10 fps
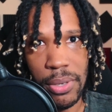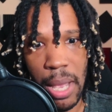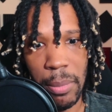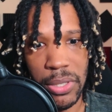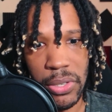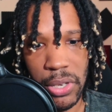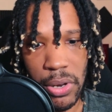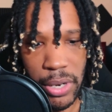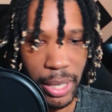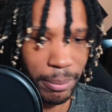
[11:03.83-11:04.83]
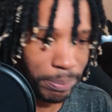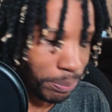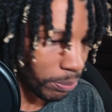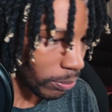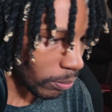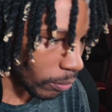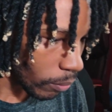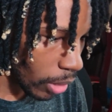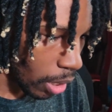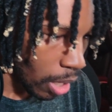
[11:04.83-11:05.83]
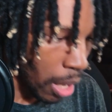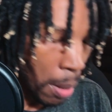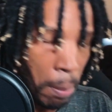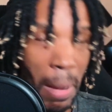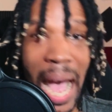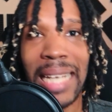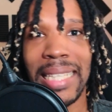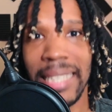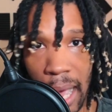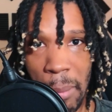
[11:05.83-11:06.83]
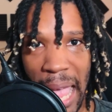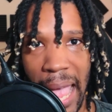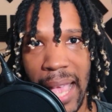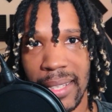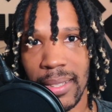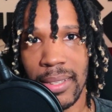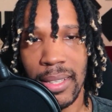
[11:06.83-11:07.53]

much security. My dumbass